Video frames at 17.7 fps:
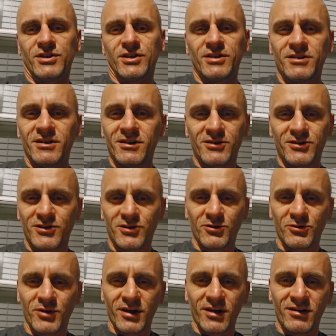They
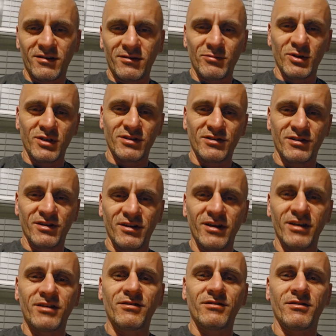just don't get it because
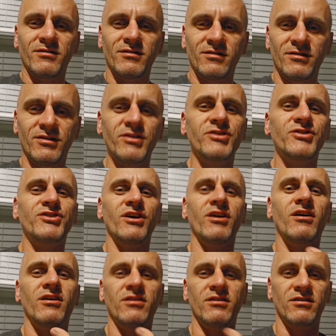they're ignorant. They're
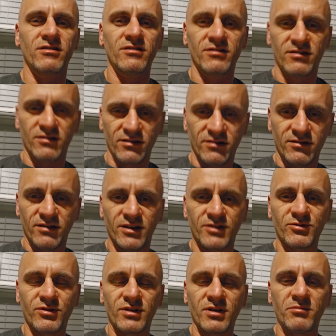Jahil.
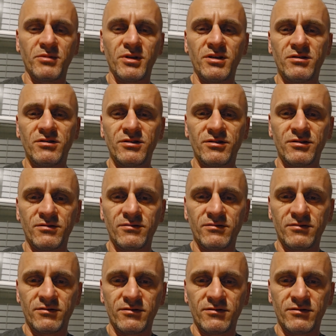That's what that means.